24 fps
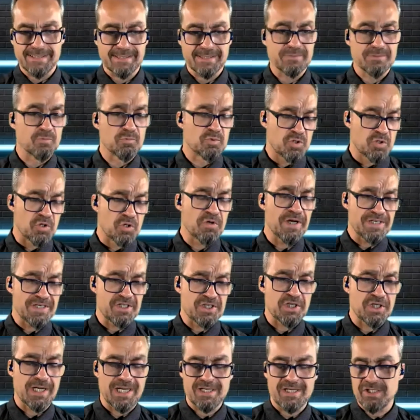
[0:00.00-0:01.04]
did, and
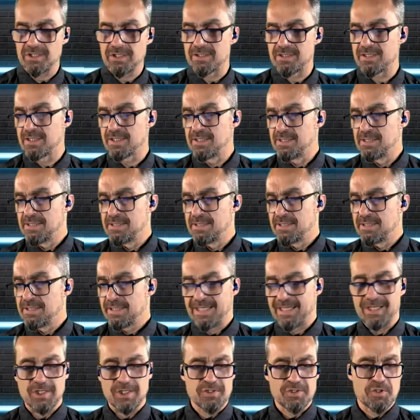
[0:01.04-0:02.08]
congratulations.
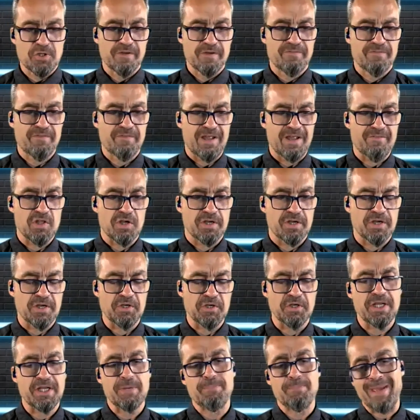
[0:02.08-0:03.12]
Can I ask you a favor though?
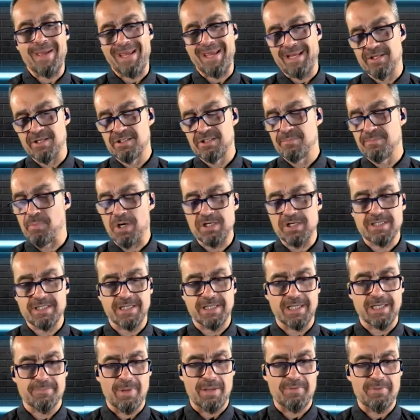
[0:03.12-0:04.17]
Can you get back into
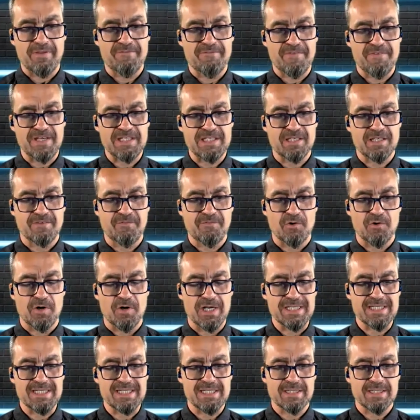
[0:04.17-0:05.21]
boxing and maybe fix it for
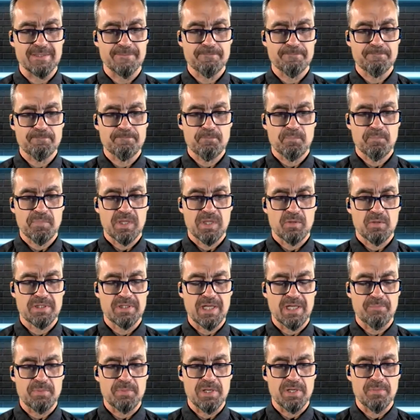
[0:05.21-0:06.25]
us?
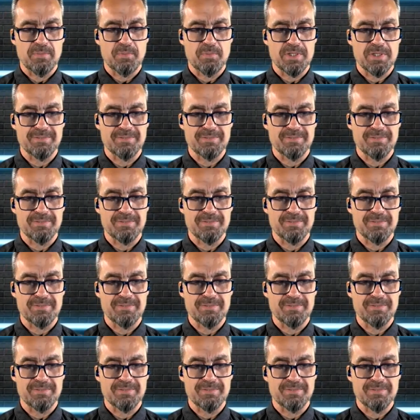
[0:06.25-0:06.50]
Would that be a